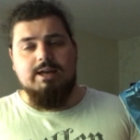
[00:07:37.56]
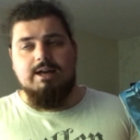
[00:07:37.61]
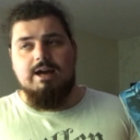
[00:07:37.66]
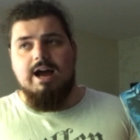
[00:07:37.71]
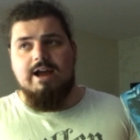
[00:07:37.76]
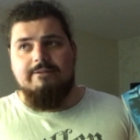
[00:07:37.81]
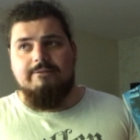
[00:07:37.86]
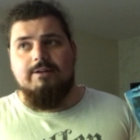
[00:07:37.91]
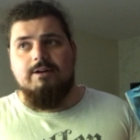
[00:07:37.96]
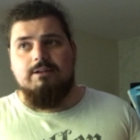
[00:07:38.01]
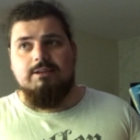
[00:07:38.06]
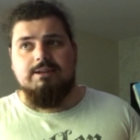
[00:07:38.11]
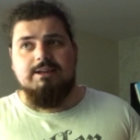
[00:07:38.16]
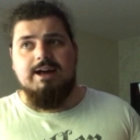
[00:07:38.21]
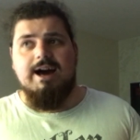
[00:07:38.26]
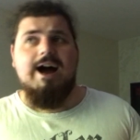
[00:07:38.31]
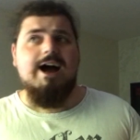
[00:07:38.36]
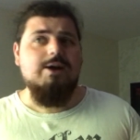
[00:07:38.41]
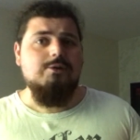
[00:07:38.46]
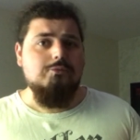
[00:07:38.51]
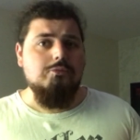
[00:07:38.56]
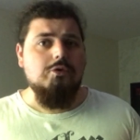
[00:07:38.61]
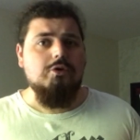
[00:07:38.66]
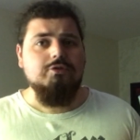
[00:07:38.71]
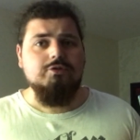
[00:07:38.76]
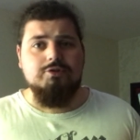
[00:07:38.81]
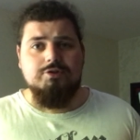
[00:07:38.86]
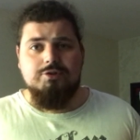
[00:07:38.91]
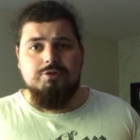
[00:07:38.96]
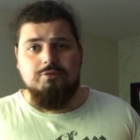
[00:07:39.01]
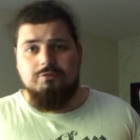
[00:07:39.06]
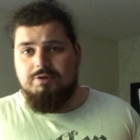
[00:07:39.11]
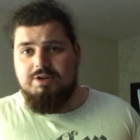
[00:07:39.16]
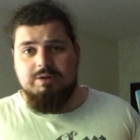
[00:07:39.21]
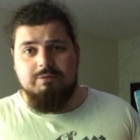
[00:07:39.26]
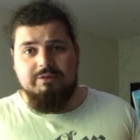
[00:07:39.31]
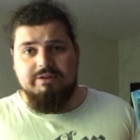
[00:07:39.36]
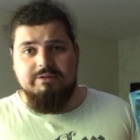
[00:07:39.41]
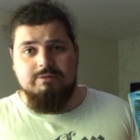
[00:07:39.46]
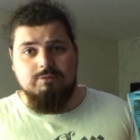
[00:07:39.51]
I felt I want to
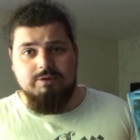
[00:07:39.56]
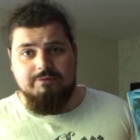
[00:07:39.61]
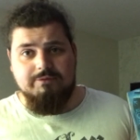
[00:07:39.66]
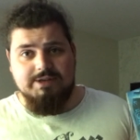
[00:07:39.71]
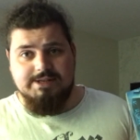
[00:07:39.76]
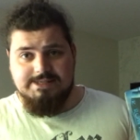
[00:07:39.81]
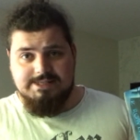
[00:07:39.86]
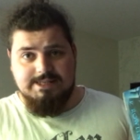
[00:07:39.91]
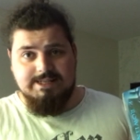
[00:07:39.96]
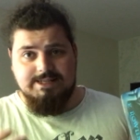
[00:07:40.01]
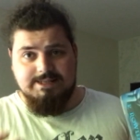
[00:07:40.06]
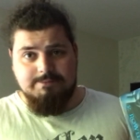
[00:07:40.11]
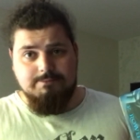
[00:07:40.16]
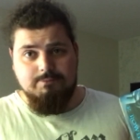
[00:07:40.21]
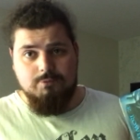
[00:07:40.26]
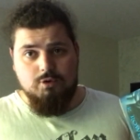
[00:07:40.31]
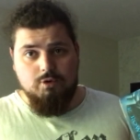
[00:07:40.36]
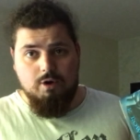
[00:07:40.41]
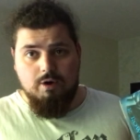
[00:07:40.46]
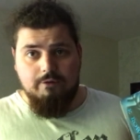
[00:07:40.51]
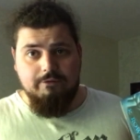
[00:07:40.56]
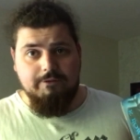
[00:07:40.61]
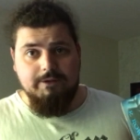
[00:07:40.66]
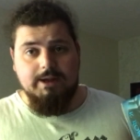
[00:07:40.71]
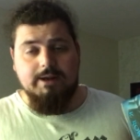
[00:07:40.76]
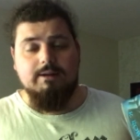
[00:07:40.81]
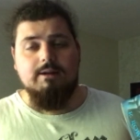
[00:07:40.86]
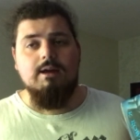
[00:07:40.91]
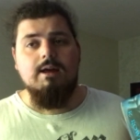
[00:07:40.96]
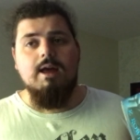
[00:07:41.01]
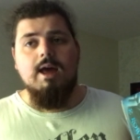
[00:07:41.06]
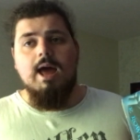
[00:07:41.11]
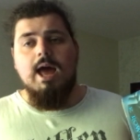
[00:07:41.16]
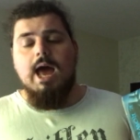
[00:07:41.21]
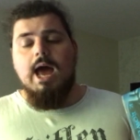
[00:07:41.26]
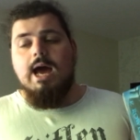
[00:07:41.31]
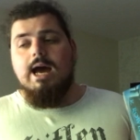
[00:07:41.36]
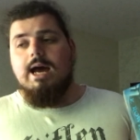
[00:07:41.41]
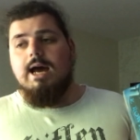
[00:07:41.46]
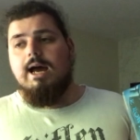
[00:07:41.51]
revisit it more often,
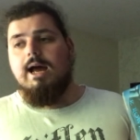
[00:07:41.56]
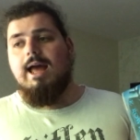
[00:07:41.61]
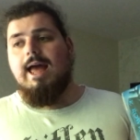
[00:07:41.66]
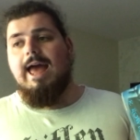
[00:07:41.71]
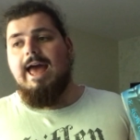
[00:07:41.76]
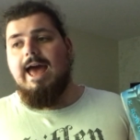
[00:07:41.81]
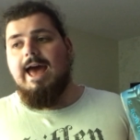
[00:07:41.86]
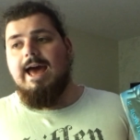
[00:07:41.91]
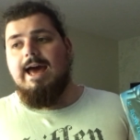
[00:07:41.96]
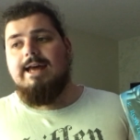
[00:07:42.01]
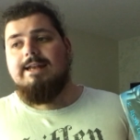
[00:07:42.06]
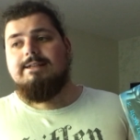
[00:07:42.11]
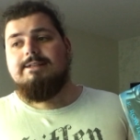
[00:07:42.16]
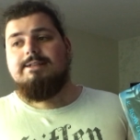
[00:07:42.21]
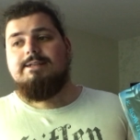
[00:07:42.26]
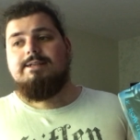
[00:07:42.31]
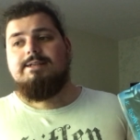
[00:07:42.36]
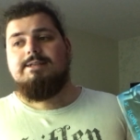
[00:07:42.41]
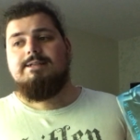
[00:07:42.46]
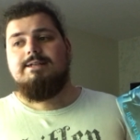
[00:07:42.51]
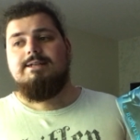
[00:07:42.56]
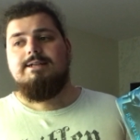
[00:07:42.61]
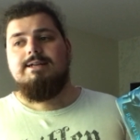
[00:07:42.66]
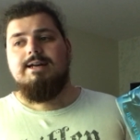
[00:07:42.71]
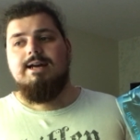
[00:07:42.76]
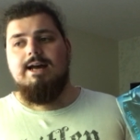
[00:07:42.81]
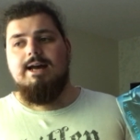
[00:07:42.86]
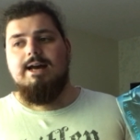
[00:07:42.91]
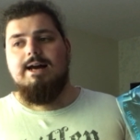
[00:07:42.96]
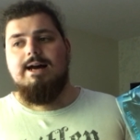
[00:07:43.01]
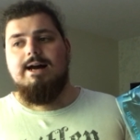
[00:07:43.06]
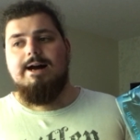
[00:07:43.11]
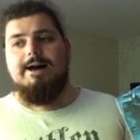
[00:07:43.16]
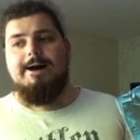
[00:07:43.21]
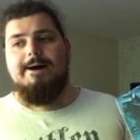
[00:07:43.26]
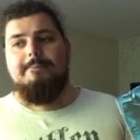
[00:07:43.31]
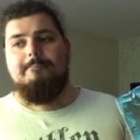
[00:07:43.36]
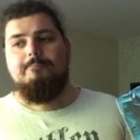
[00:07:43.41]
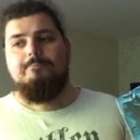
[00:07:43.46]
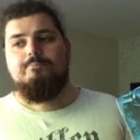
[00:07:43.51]
and
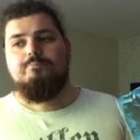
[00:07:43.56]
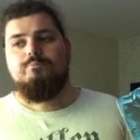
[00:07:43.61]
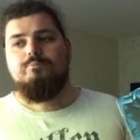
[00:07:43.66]
um,